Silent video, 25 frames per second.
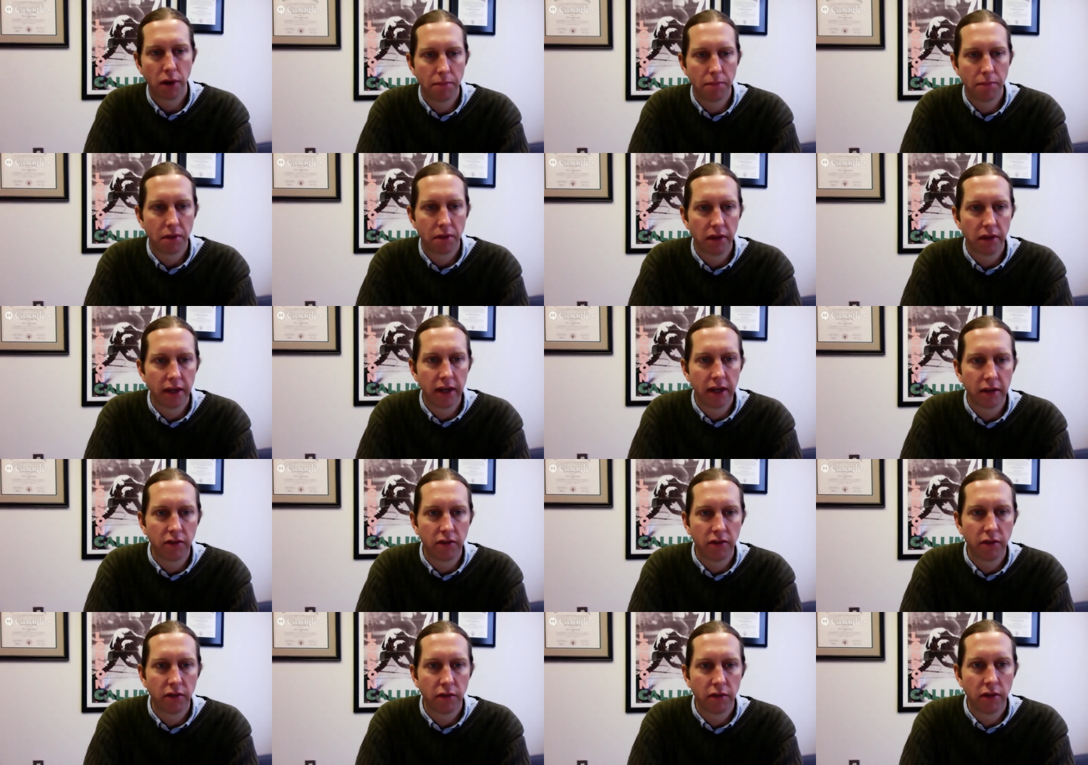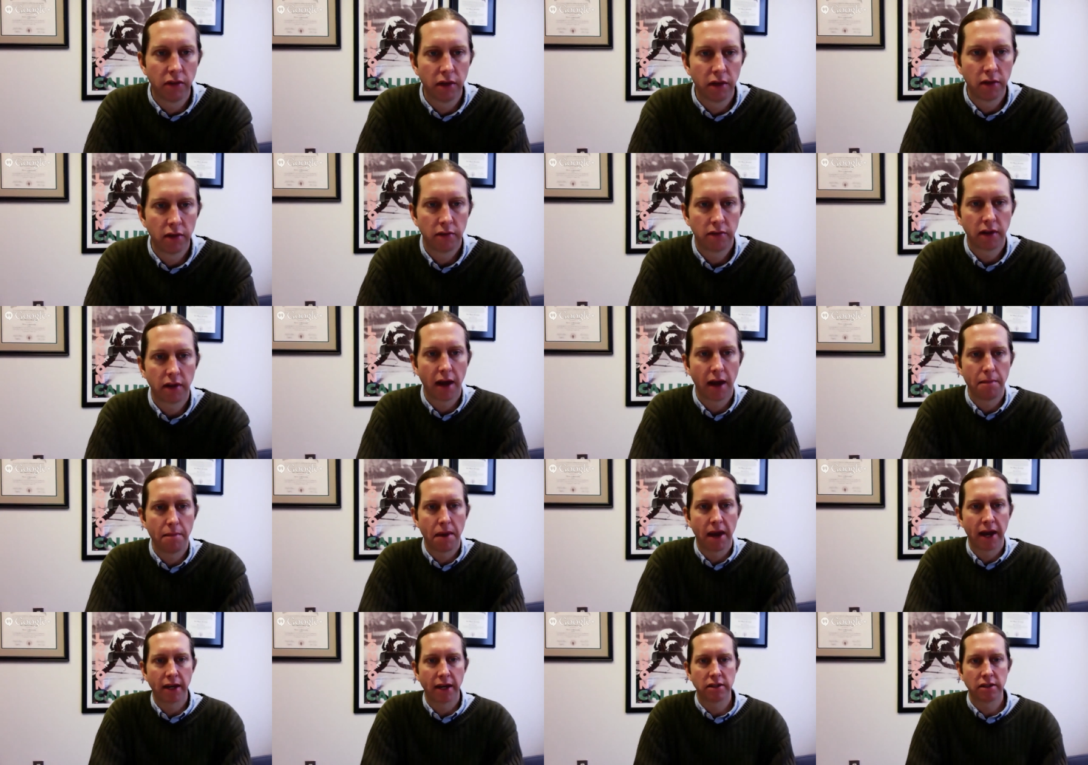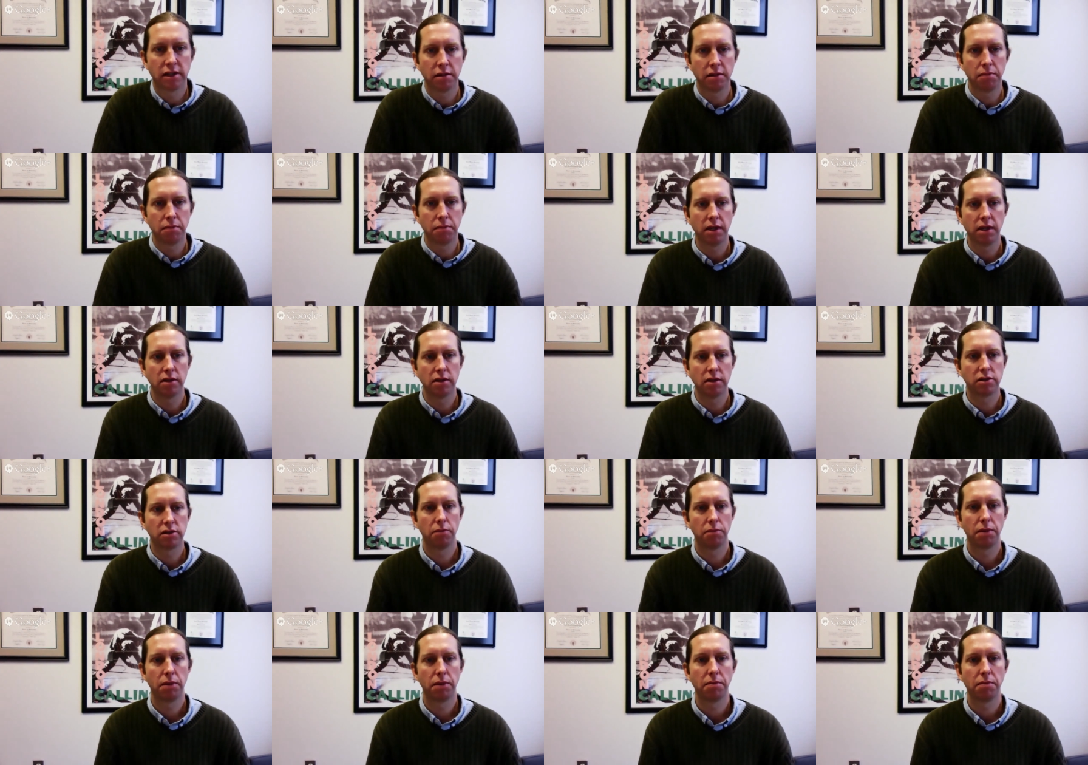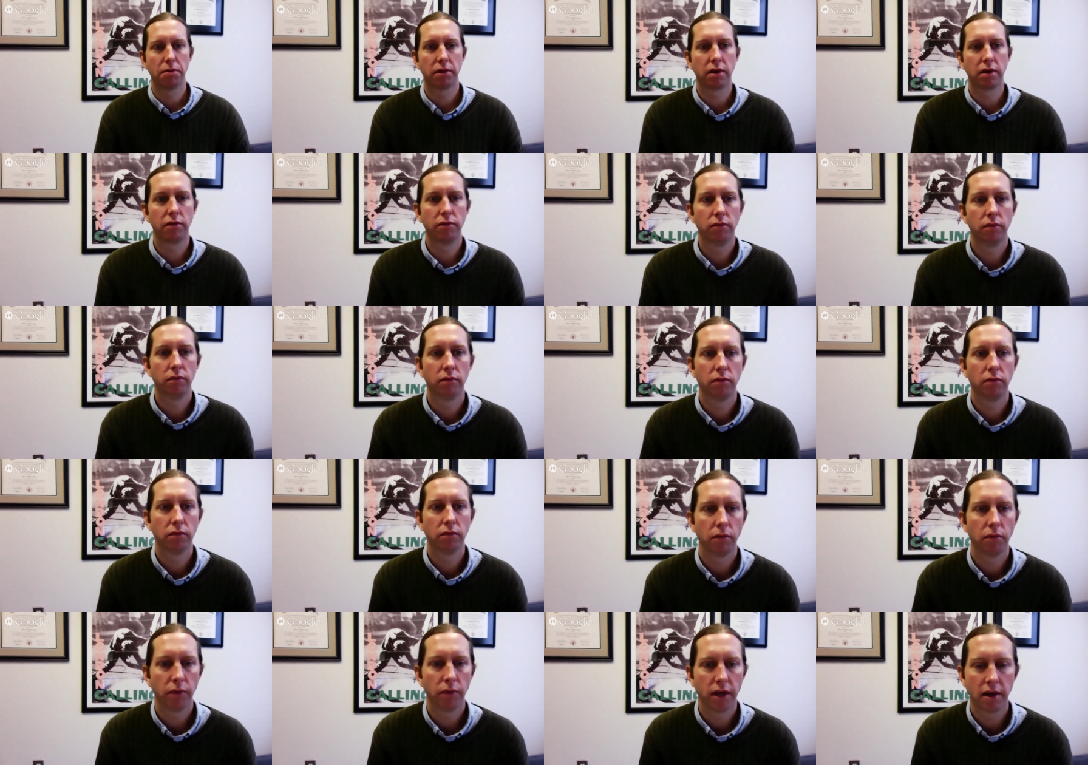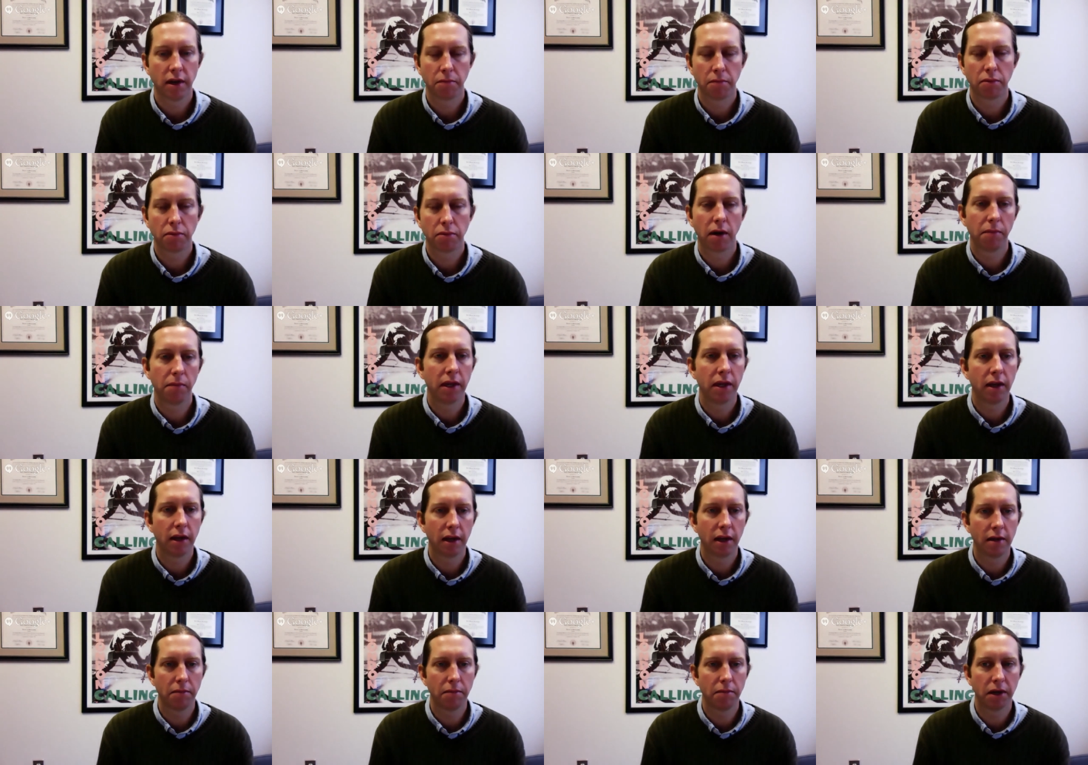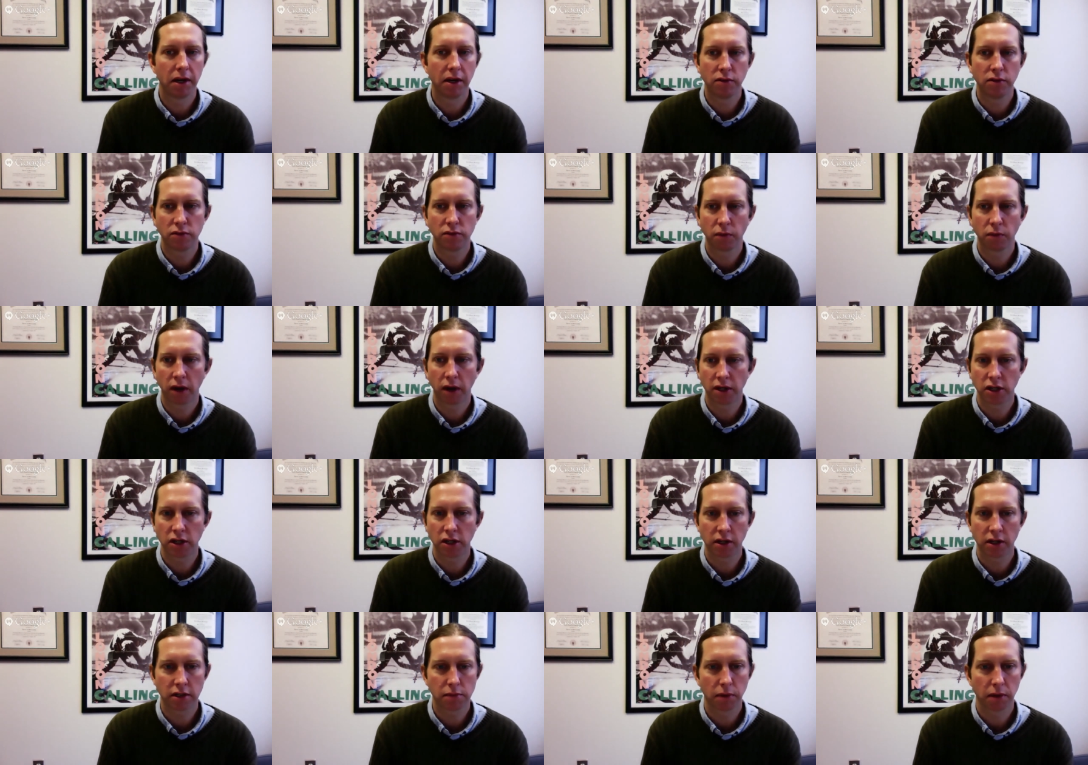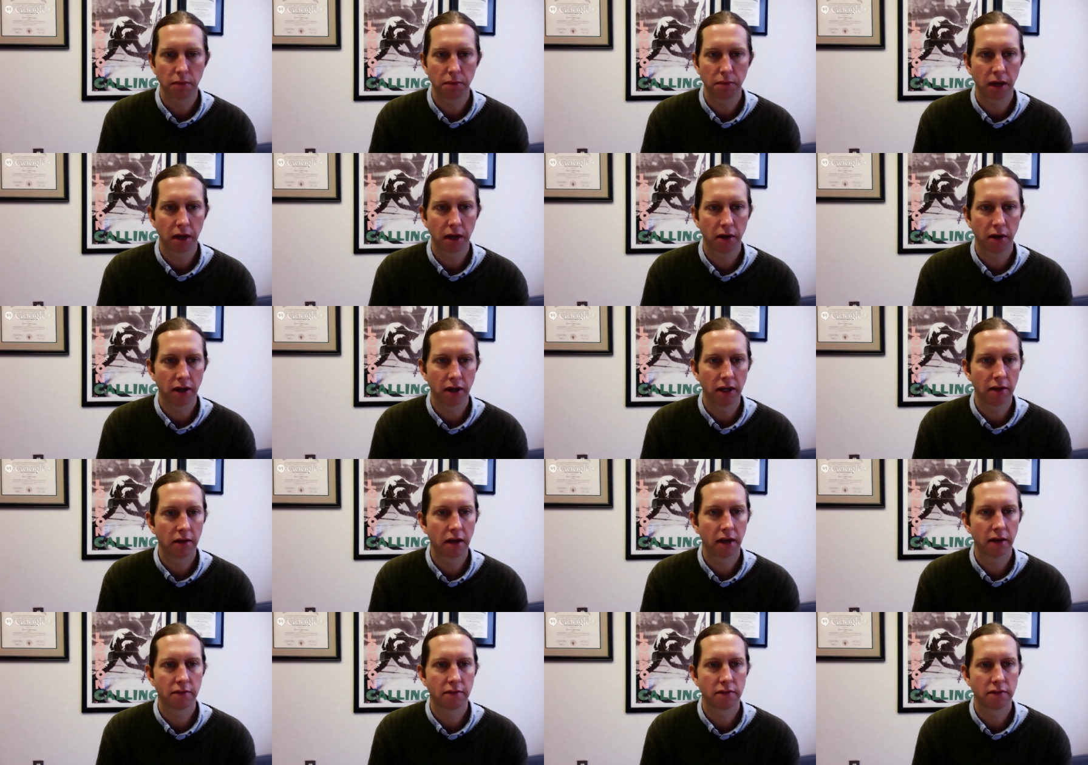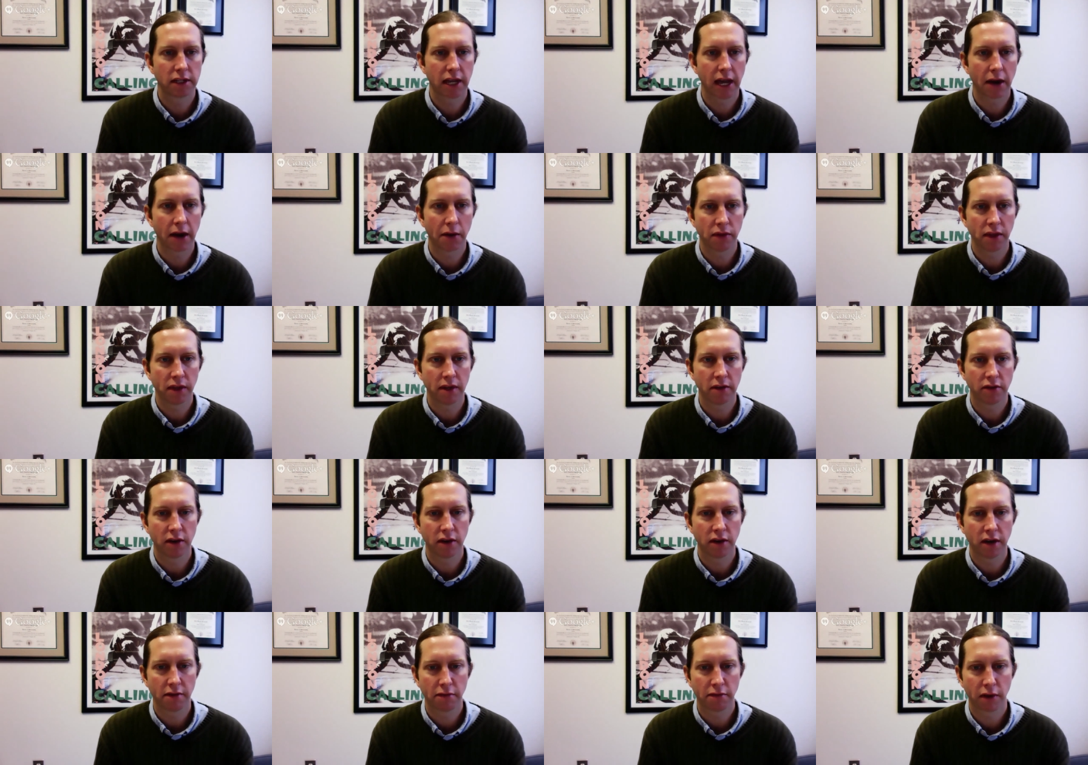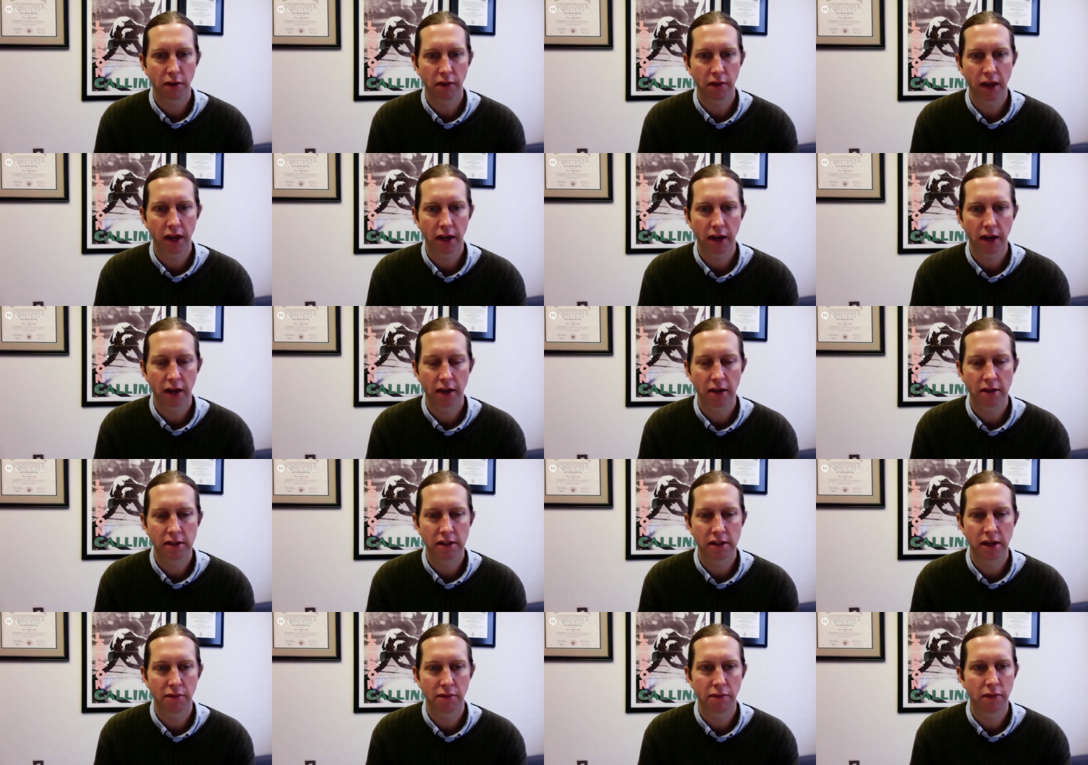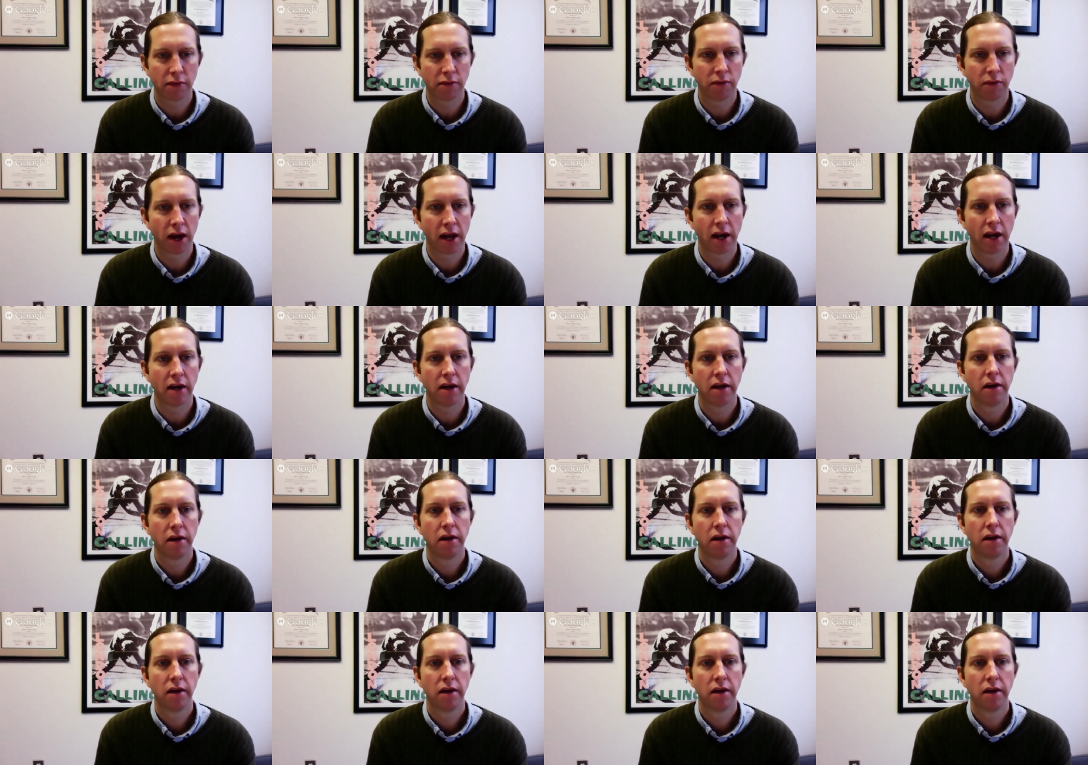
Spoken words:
up the link to the Time magazine piece so people can read, and probably anybody who's watching has probably already kind of scoured the internet for all that kind of stuff and read it.